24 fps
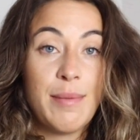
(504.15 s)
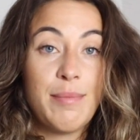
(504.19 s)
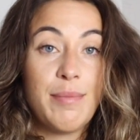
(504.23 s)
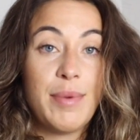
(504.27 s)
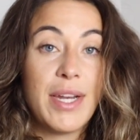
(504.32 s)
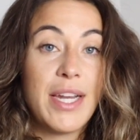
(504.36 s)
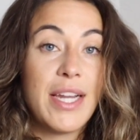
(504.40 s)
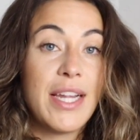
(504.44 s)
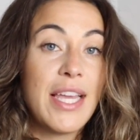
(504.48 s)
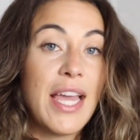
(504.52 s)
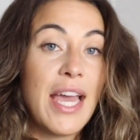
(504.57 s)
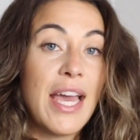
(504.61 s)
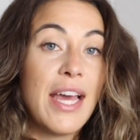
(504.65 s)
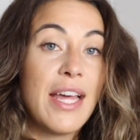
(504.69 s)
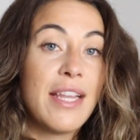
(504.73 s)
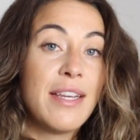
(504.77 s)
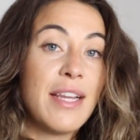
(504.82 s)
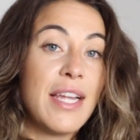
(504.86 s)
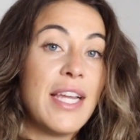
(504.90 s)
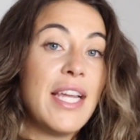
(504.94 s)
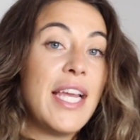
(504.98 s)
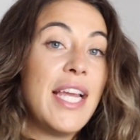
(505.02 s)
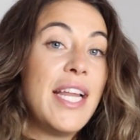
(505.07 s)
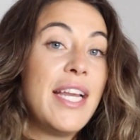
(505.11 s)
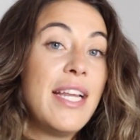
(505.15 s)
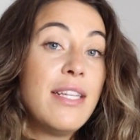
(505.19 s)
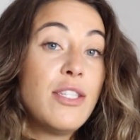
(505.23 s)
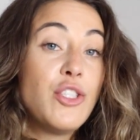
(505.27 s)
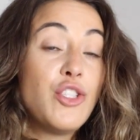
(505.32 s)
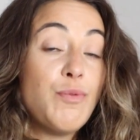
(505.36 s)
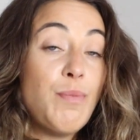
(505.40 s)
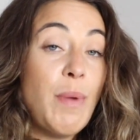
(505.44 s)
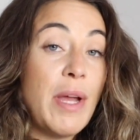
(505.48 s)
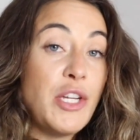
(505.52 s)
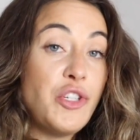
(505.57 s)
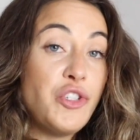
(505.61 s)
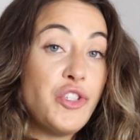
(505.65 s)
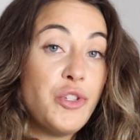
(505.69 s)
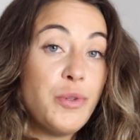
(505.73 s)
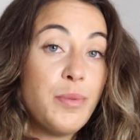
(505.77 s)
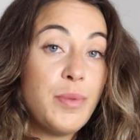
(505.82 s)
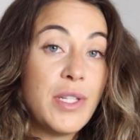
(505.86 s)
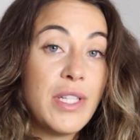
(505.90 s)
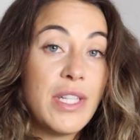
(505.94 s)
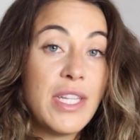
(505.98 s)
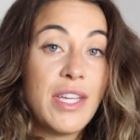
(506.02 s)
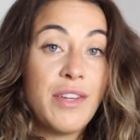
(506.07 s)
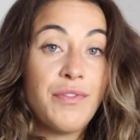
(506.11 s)
But again, it is my true
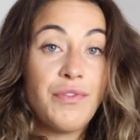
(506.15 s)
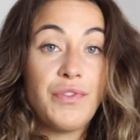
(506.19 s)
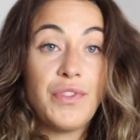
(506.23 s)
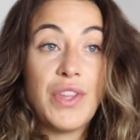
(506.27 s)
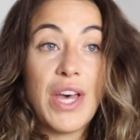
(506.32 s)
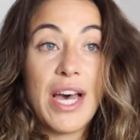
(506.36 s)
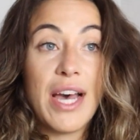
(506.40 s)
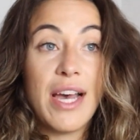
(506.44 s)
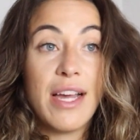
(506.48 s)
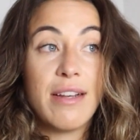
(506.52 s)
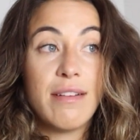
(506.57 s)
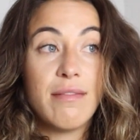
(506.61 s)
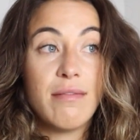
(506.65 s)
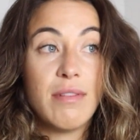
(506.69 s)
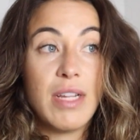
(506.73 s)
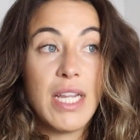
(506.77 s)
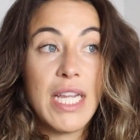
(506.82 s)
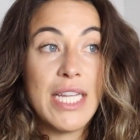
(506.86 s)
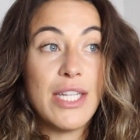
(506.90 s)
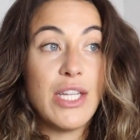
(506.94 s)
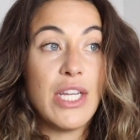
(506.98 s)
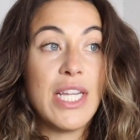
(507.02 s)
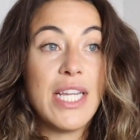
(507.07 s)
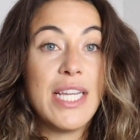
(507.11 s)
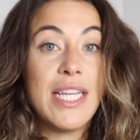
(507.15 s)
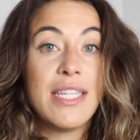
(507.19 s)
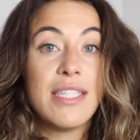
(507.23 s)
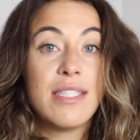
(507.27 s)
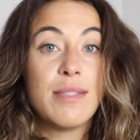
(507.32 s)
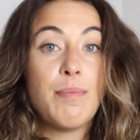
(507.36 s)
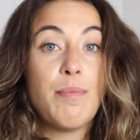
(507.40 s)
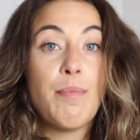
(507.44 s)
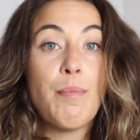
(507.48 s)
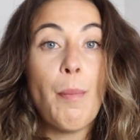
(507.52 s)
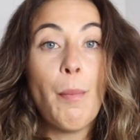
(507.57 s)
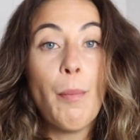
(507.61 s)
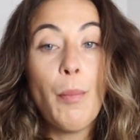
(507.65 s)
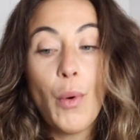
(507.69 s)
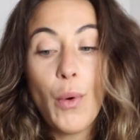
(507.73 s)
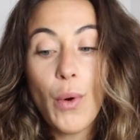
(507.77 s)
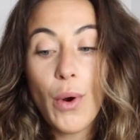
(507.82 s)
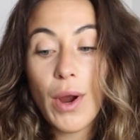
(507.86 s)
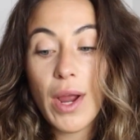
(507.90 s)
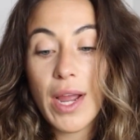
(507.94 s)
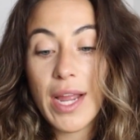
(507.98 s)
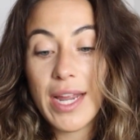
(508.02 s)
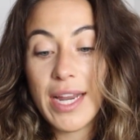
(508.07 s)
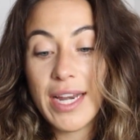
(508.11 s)
belief that it is
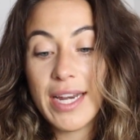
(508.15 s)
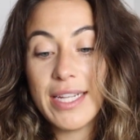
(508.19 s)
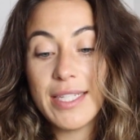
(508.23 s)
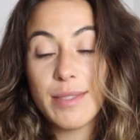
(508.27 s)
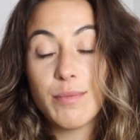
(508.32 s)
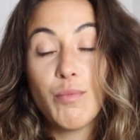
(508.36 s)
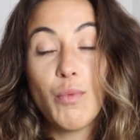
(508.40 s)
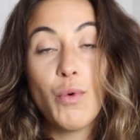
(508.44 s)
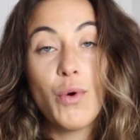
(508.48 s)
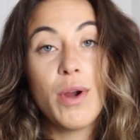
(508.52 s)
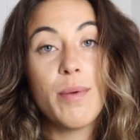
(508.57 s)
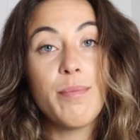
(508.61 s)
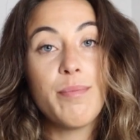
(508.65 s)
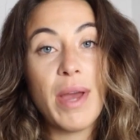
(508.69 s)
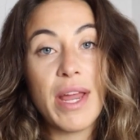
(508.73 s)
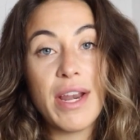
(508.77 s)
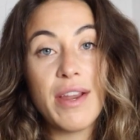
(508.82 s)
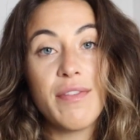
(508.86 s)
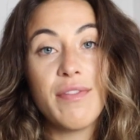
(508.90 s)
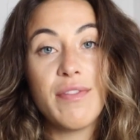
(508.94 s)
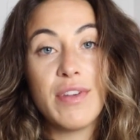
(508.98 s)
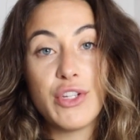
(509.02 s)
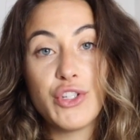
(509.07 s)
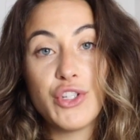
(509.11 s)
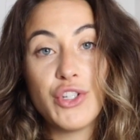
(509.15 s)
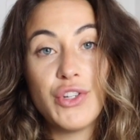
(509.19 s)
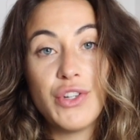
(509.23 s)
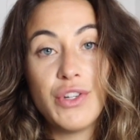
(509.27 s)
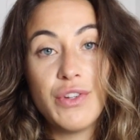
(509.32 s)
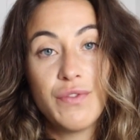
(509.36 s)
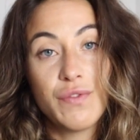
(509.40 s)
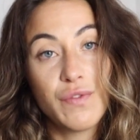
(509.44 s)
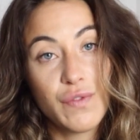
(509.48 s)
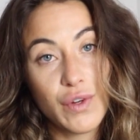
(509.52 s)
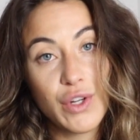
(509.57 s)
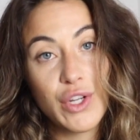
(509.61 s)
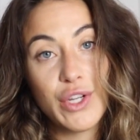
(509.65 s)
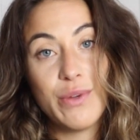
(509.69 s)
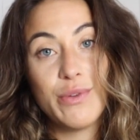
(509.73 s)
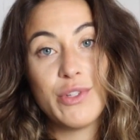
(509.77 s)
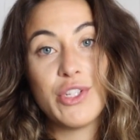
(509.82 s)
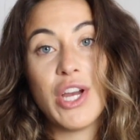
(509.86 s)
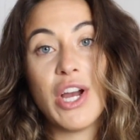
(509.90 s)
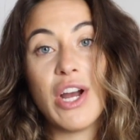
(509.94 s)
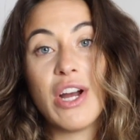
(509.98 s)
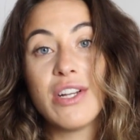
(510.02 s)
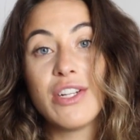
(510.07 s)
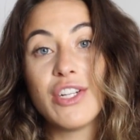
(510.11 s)
more it is more beneficial for you
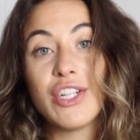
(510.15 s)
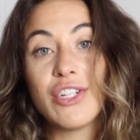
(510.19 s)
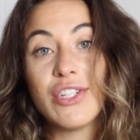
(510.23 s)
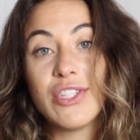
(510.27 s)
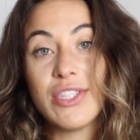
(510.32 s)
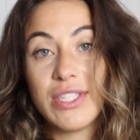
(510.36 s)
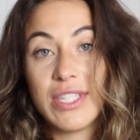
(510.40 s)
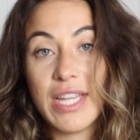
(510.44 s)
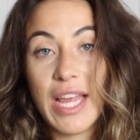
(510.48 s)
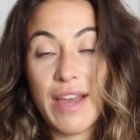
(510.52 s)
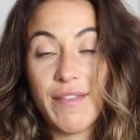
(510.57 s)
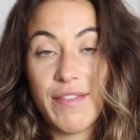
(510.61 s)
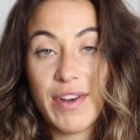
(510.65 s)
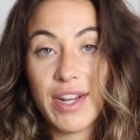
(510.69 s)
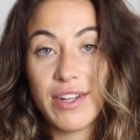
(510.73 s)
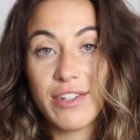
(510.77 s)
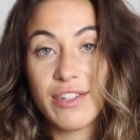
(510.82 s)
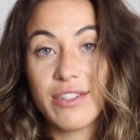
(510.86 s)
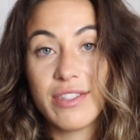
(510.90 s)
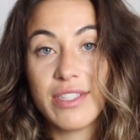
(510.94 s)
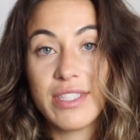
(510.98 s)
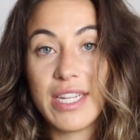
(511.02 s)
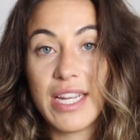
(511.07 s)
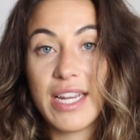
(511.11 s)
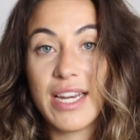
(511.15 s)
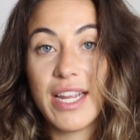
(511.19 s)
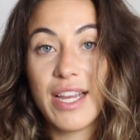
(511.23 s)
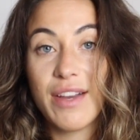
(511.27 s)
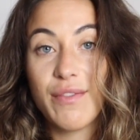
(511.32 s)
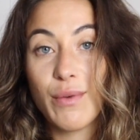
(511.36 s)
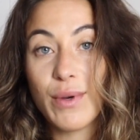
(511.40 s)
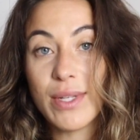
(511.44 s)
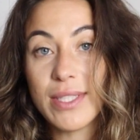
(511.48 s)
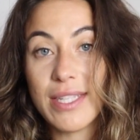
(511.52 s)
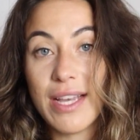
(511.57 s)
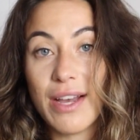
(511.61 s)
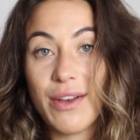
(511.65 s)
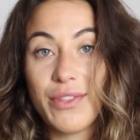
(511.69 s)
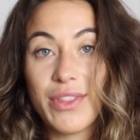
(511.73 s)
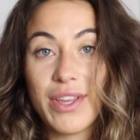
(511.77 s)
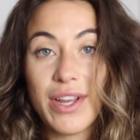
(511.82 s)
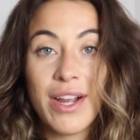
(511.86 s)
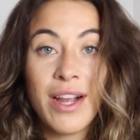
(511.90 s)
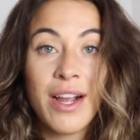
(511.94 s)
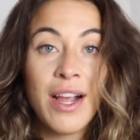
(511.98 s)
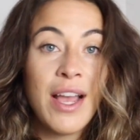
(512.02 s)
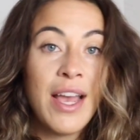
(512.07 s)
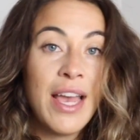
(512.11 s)
to under, have an understanding of what's out
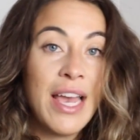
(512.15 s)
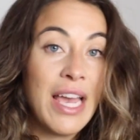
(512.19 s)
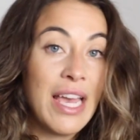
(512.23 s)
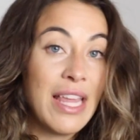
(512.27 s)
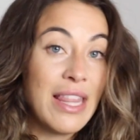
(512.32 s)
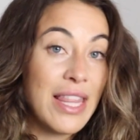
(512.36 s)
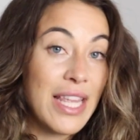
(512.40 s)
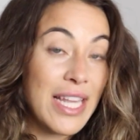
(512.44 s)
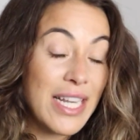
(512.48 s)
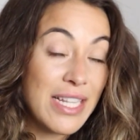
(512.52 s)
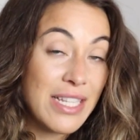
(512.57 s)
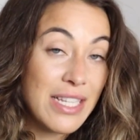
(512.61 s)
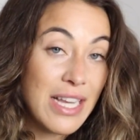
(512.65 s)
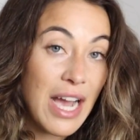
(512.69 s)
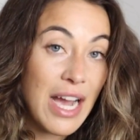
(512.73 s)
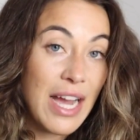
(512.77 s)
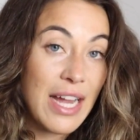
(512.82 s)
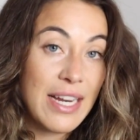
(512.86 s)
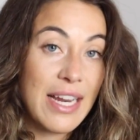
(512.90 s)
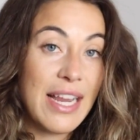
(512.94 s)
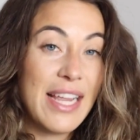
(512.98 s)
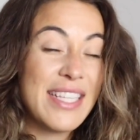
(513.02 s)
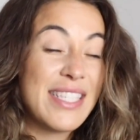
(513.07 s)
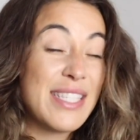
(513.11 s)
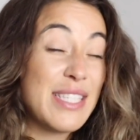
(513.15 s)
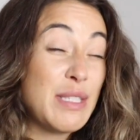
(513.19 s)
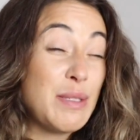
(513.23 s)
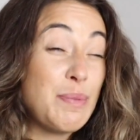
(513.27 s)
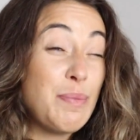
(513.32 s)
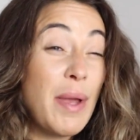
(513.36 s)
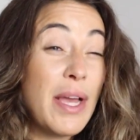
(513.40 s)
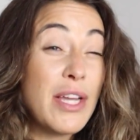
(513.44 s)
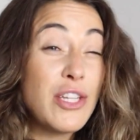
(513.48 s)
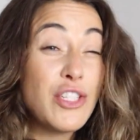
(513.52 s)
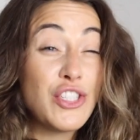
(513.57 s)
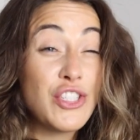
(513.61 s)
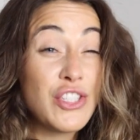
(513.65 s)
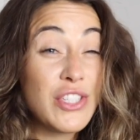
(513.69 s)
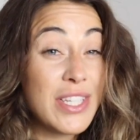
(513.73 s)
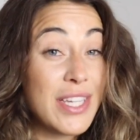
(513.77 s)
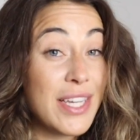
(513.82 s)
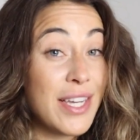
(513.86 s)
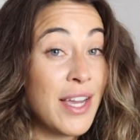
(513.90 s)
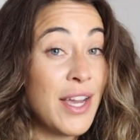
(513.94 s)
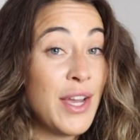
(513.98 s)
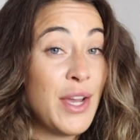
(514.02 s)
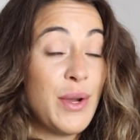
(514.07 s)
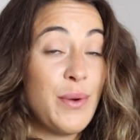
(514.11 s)
there than not,
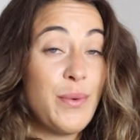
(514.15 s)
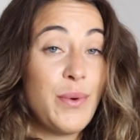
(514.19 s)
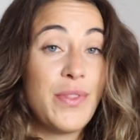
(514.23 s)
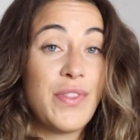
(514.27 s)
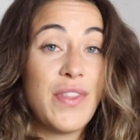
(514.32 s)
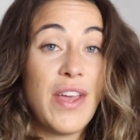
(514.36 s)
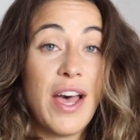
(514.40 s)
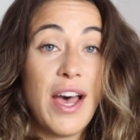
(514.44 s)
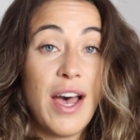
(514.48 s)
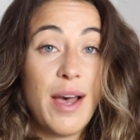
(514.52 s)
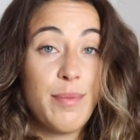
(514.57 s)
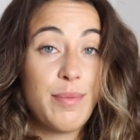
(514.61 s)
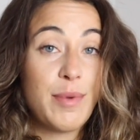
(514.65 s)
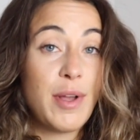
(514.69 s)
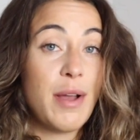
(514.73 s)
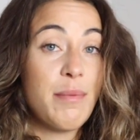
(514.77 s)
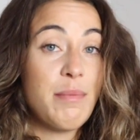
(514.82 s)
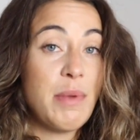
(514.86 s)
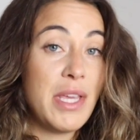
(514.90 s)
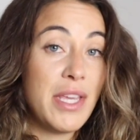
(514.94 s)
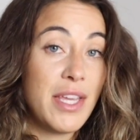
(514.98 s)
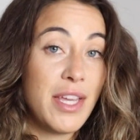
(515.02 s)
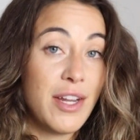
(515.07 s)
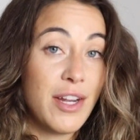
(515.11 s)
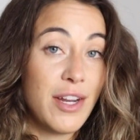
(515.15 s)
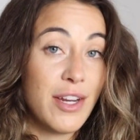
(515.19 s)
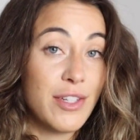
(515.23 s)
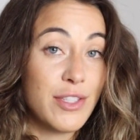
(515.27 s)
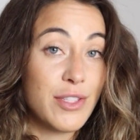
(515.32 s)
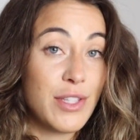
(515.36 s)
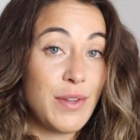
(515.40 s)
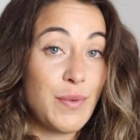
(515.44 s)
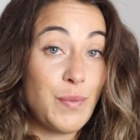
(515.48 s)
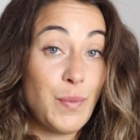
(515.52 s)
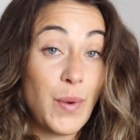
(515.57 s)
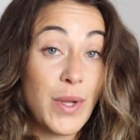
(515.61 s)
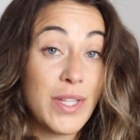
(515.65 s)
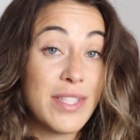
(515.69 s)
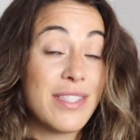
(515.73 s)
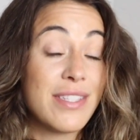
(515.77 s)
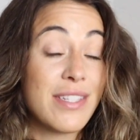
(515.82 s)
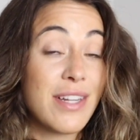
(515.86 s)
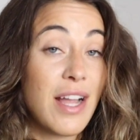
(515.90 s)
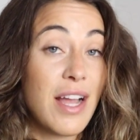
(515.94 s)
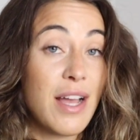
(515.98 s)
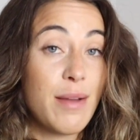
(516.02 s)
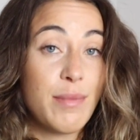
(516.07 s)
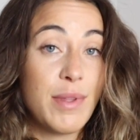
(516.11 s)
especially with the upcoming years and what's
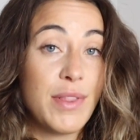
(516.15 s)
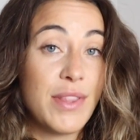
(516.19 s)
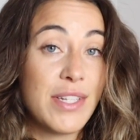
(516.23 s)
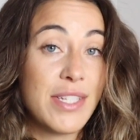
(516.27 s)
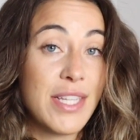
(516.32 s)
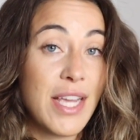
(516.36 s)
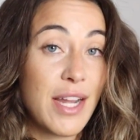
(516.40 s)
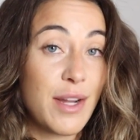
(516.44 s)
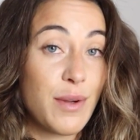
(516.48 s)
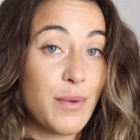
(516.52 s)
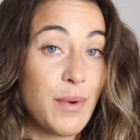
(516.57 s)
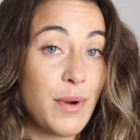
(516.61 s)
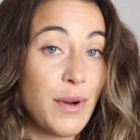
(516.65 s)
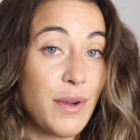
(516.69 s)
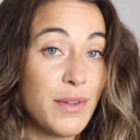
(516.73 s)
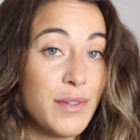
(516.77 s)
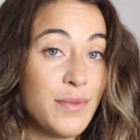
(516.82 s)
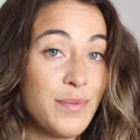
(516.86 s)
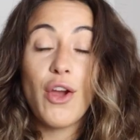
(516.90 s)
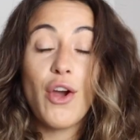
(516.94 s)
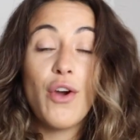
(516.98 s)
to come in the tech world.